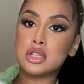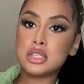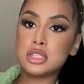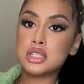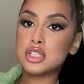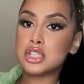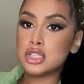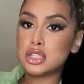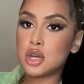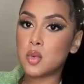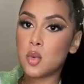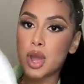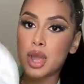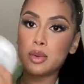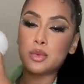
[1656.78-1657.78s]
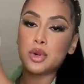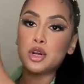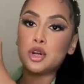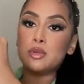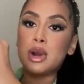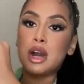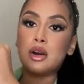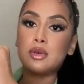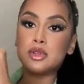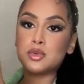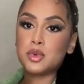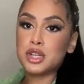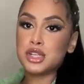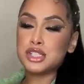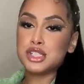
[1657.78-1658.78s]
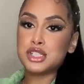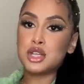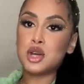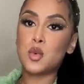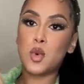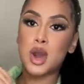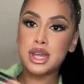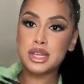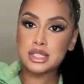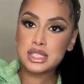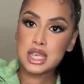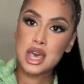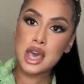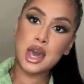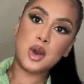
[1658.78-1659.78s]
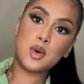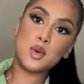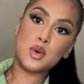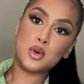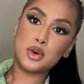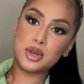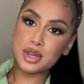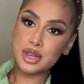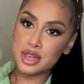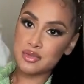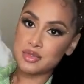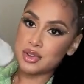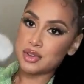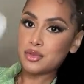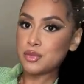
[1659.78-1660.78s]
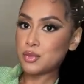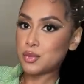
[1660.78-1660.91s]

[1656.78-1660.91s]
this is just a white robe. I always wanted just a white towel given